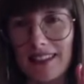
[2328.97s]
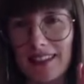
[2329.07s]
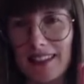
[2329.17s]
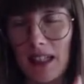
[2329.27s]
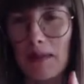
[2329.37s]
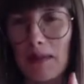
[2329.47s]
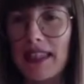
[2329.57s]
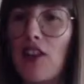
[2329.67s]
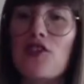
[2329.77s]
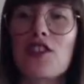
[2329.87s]
some
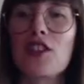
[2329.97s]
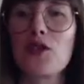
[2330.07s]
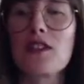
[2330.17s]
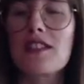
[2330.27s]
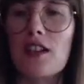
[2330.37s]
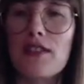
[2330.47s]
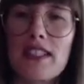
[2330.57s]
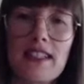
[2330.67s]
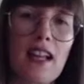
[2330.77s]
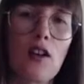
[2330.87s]
attention to the
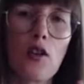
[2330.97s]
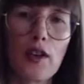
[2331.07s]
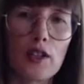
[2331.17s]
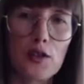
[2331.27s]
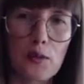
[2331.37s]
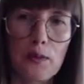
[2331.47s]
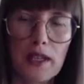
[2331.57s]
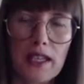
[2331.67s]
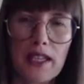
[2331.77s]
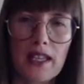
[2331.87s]
services that are going to
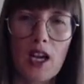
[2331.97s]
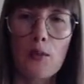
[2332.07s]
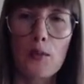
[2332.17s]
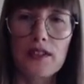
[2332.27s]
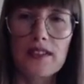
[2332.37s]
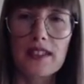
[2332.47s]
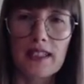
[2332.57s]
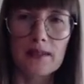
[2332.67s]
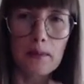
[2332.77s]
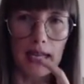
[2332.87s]
be put
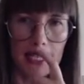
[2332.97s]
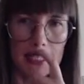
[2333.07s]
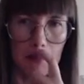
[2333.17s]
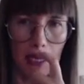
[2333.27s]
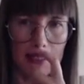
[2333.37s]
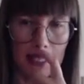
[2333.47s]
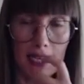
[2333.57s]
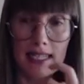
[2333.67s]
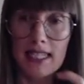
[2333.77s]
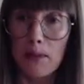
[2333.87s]
in place by the
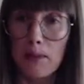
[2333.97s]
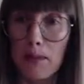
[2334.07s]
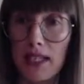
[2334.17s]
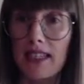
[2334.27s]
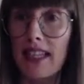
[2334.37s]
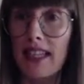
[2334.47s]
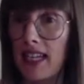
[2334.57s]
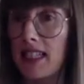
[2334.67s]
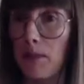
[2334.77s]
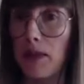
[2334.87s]
NCP and the
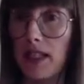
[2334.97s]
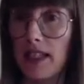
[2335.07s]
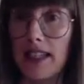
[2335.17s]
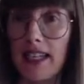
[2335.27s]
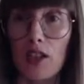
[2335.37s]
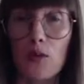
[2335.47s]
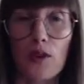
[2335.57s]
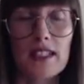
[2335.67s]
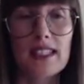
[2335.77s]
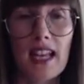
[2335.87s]
NCP
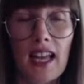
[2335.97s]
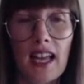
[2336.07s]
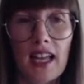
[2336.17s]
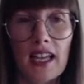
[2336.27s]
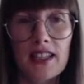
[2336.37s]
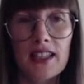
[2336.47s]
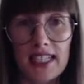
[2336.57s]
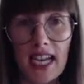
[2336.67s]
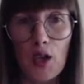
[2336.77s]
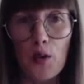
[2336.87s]
networks.
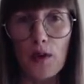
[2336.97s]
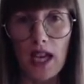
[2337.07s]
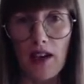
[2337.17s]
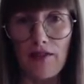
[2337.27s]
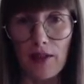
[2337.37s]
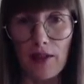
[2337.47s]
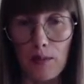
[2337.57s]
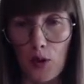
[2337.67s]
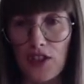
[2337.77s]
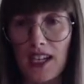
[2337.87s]
Today, we have a
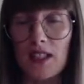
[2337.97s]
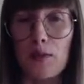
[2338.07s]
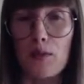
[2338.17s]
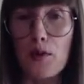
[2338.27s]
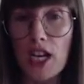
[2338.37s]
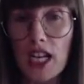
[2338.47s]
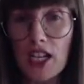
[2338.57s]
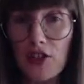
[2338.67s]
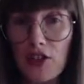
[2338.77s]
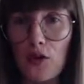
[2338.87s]
project,
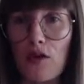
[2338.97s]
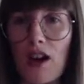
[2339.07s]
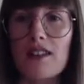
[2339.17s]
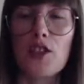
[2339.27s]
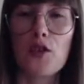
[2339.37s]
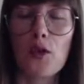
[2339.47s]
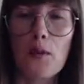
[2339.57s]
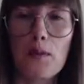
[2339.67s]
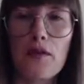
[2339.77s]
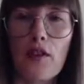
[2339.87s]
Bridge to Horizon
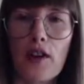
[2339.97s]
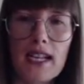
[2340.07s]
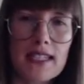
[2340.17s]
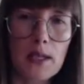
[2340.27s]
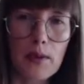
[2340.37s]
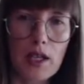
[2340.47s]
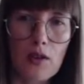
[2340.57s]
Europe, for NCP